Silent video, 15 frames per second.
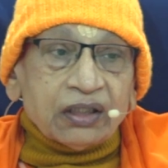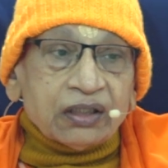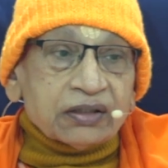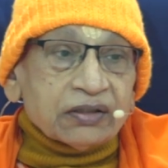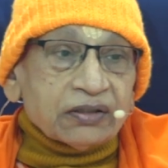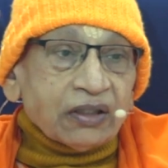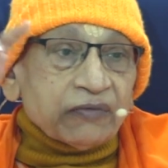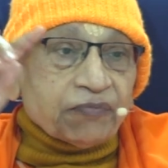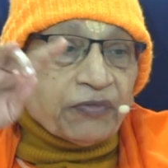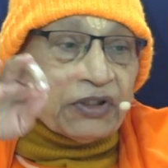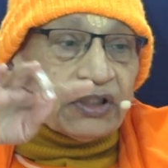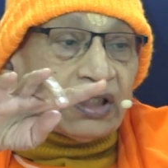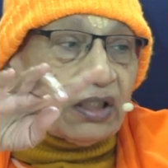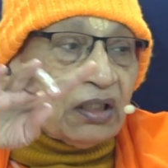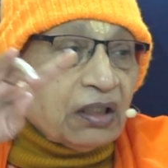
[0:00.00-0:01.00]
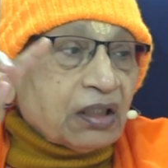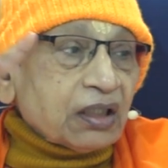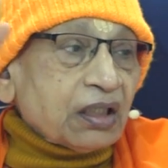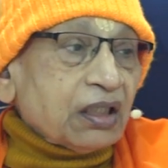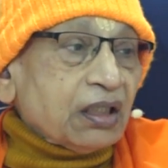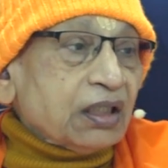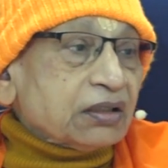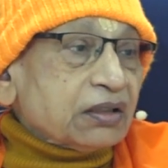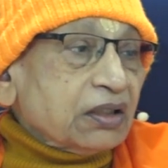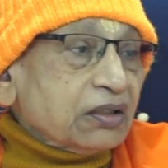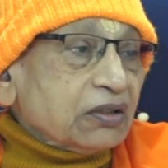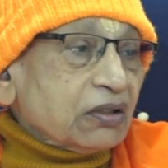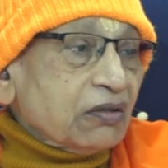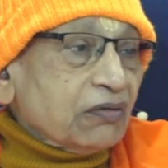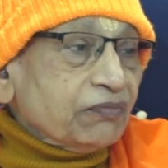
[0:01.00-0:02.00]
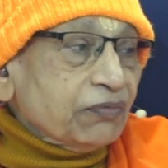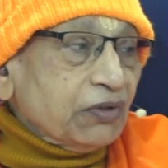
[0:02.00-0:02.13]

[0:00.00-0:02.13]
does not possess ahankara, sense of